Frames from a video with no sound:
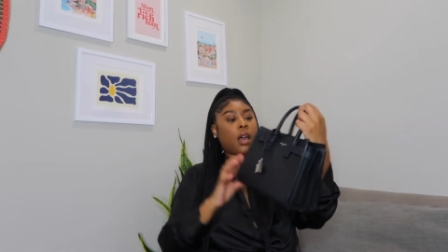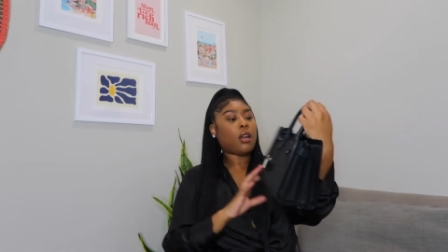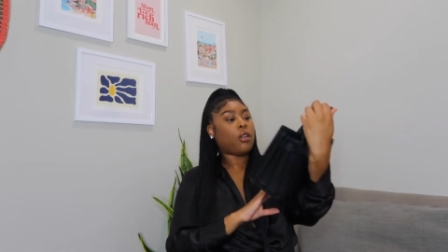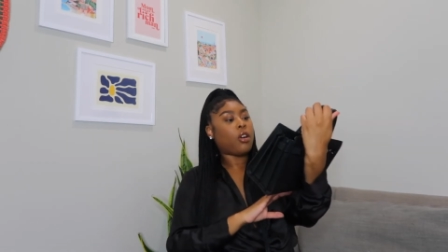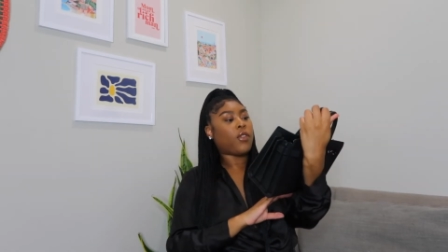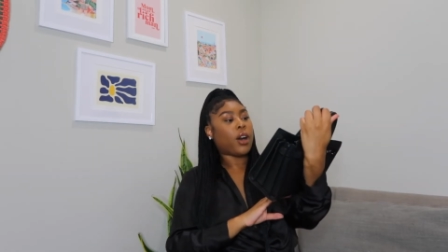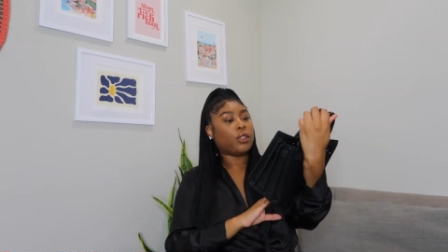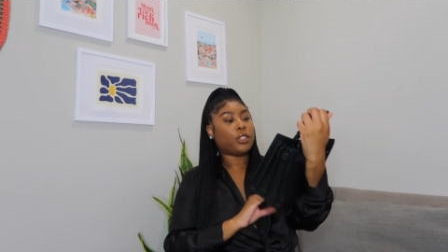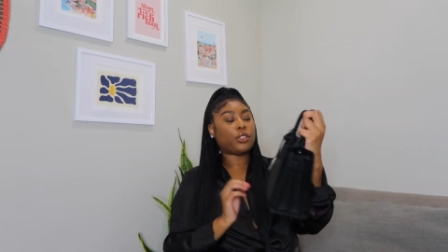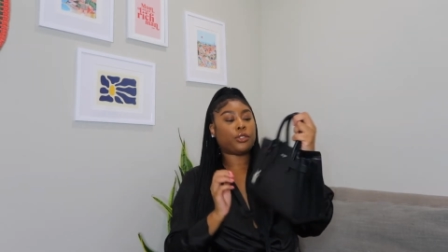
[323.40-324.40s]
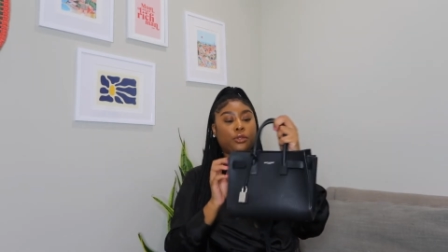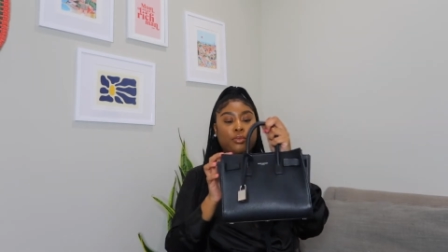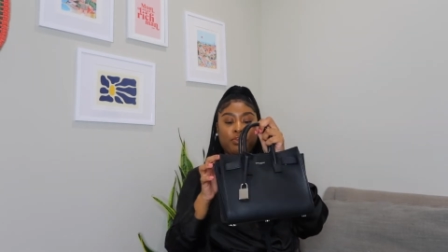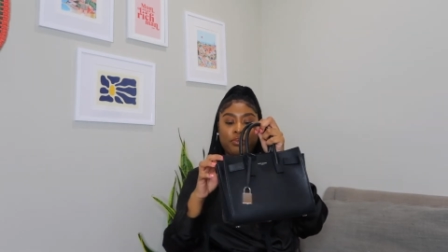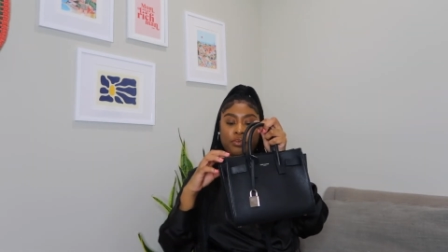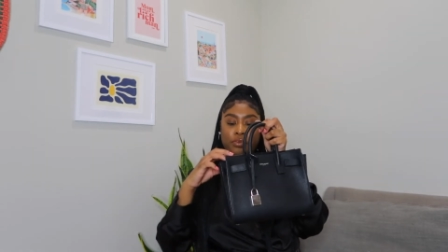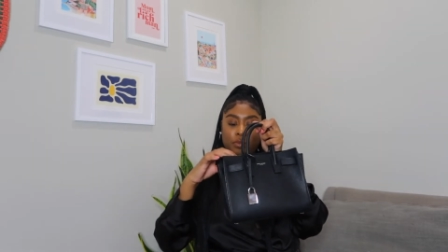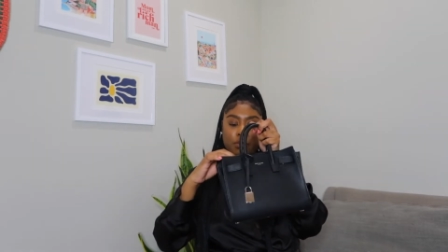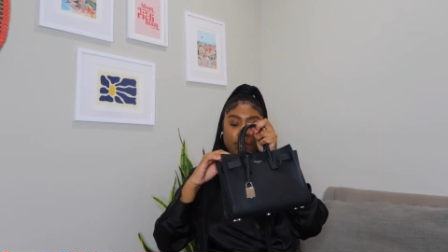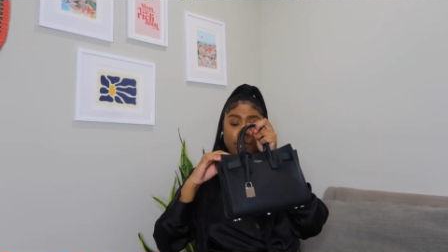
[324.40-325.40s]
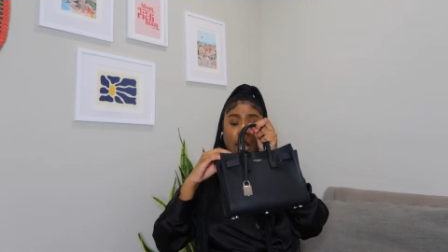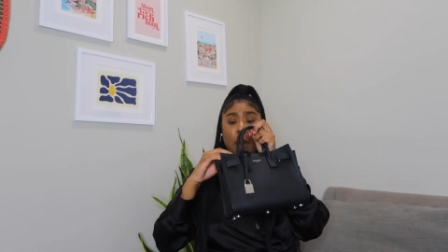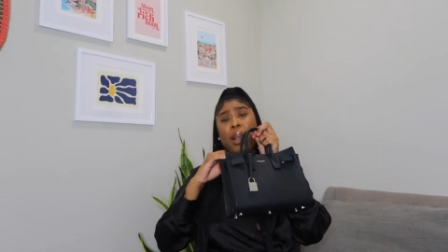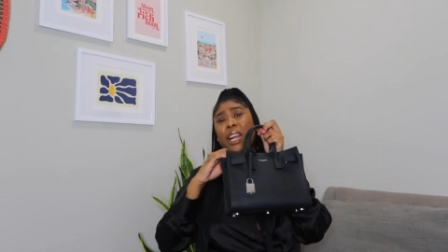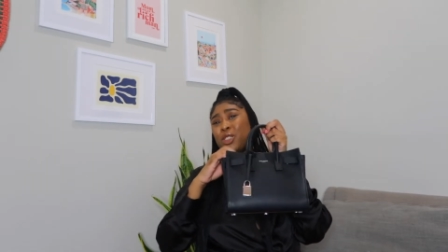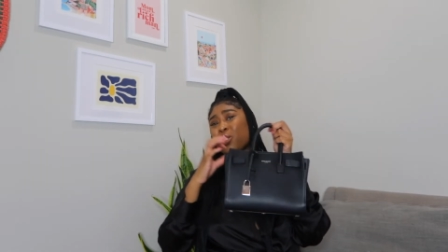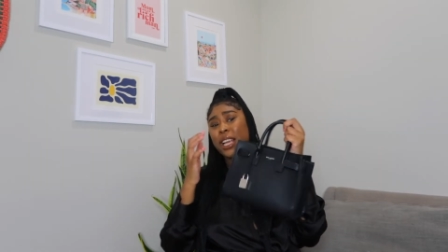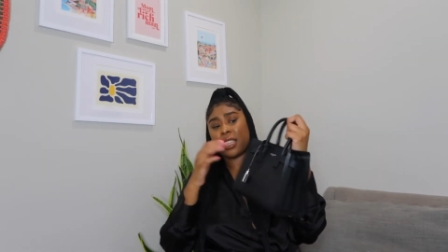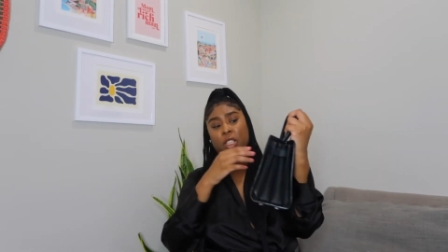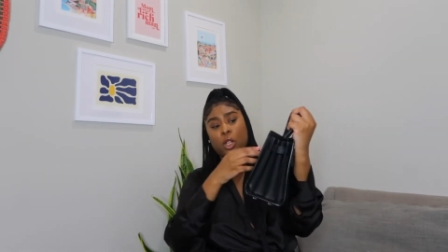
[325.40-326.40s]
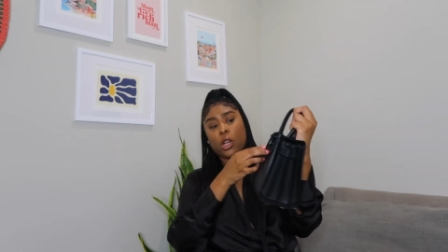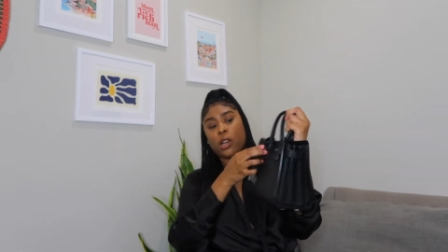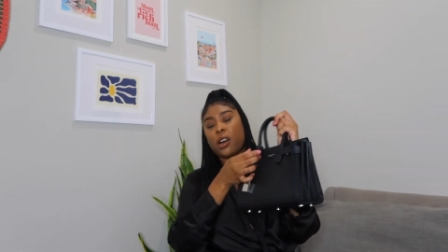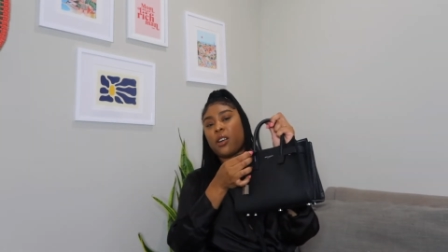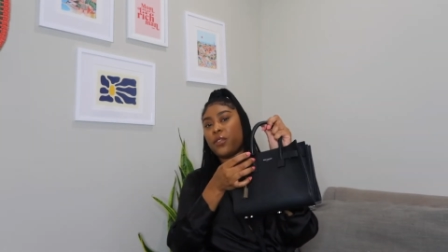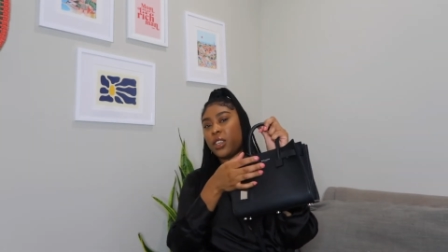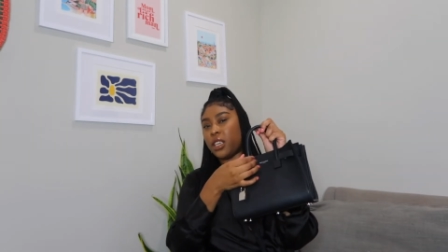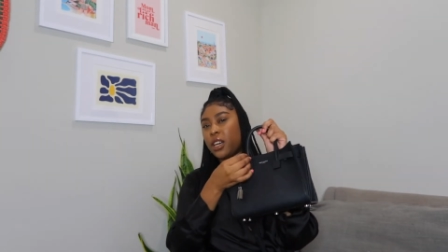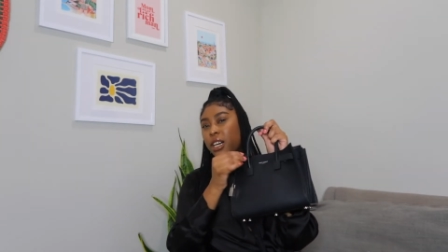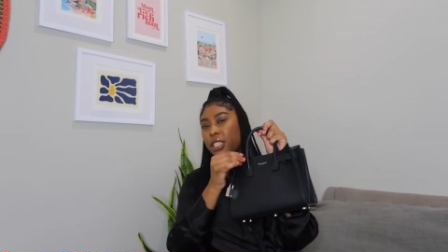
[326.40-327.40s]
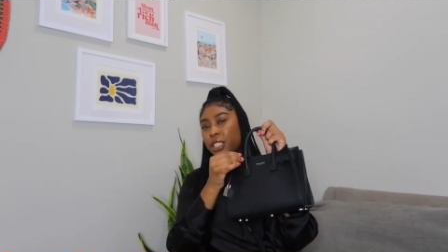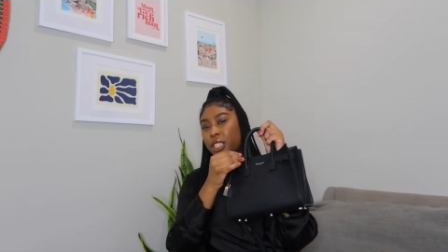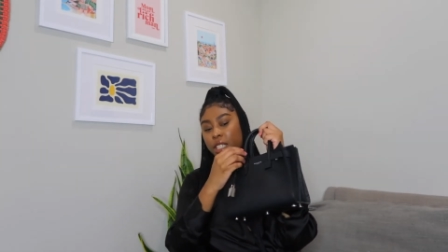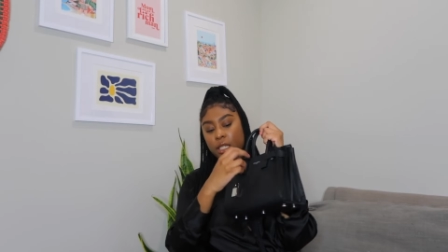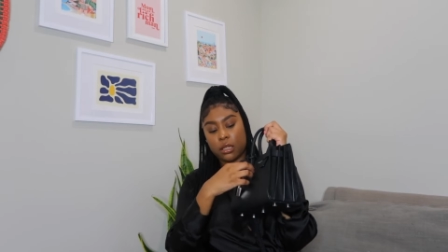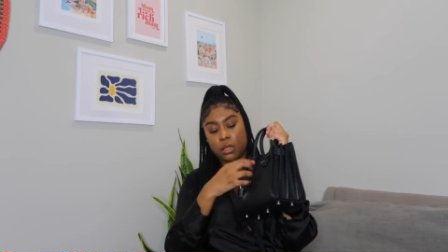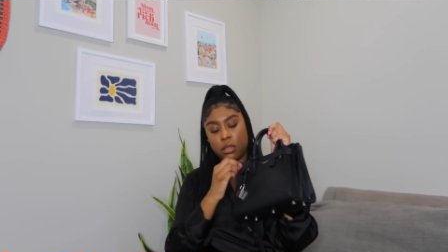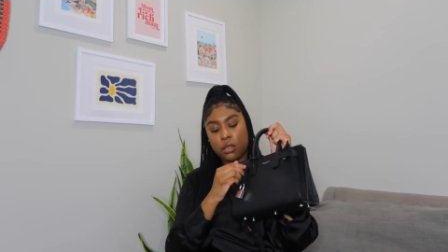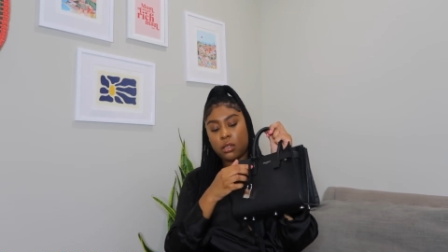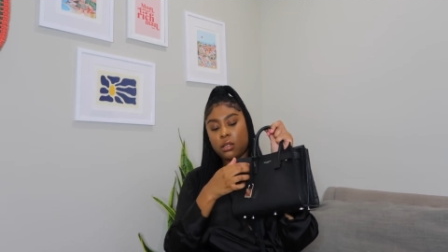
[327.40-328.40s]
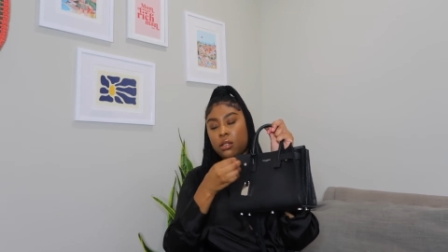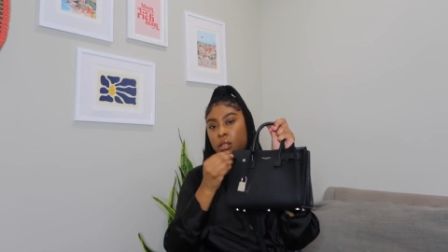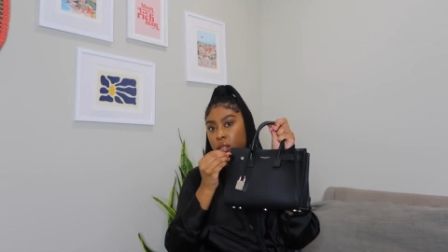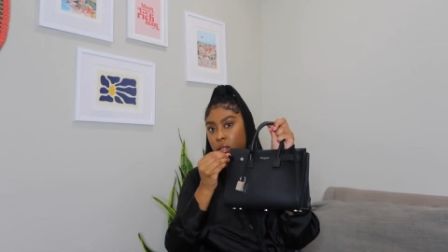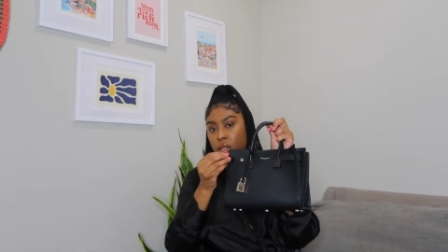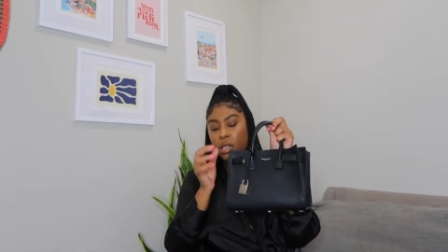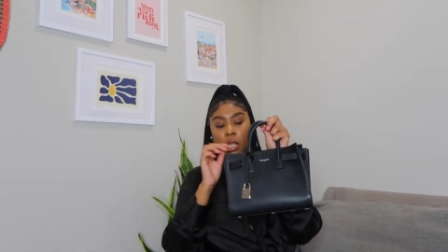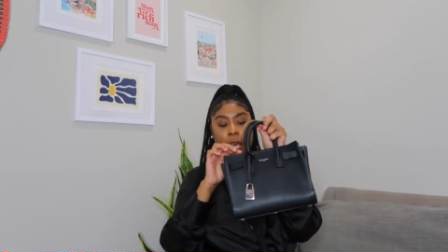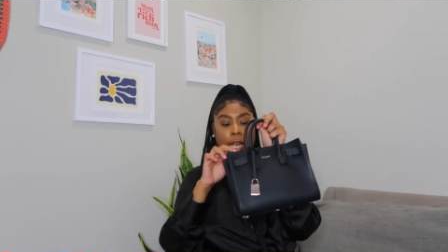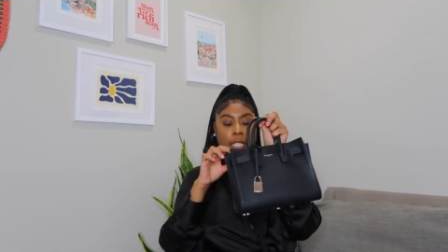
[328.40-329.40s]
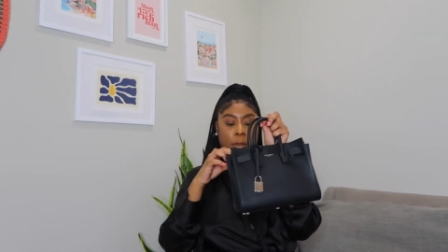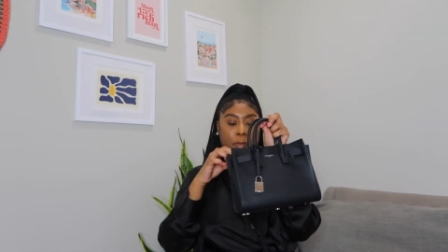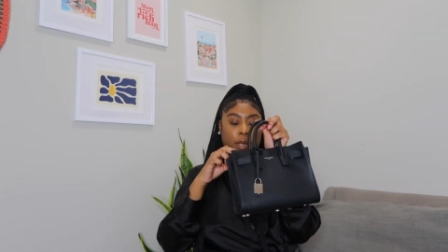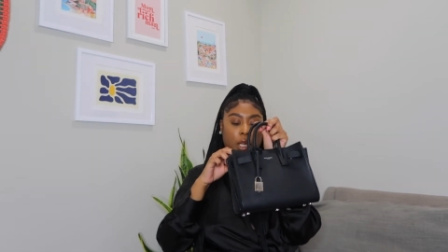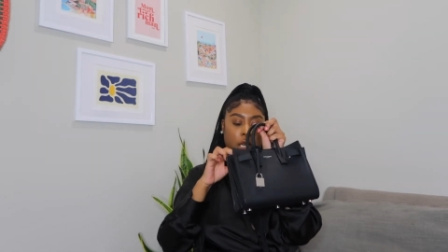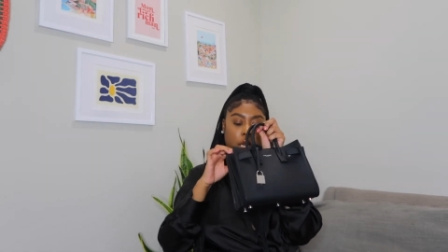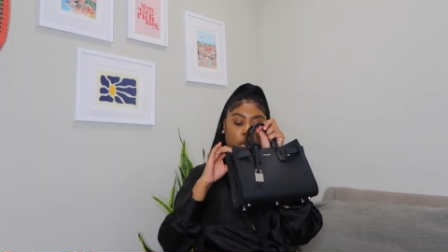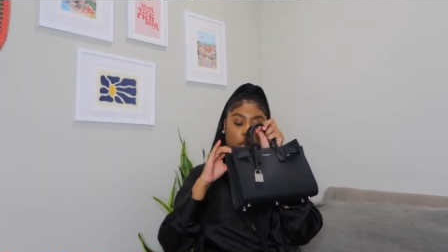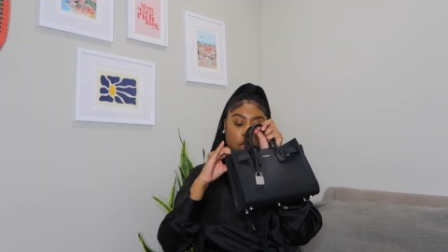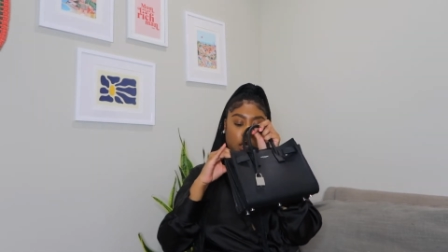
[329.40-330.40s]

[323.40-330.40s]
I don't know if I'll do, but I do like the look of the undone clasp here.